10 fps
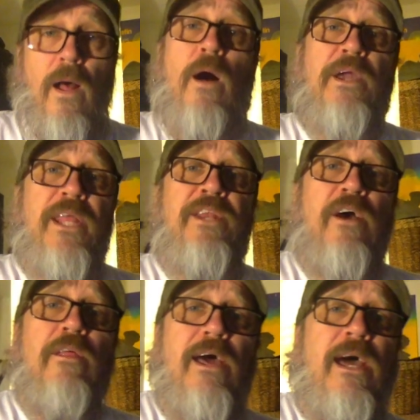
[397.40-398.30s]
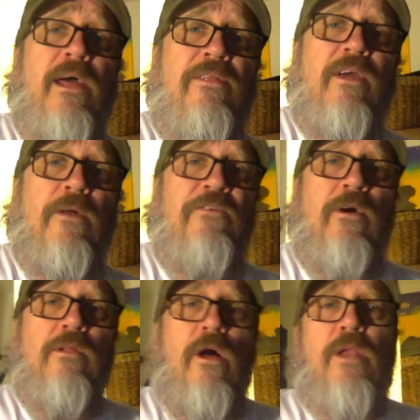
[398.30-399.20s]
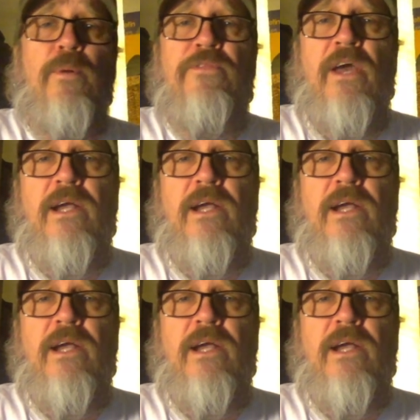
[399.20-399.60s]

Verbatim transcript: I'll get into all that. I think I'll talk a lot about that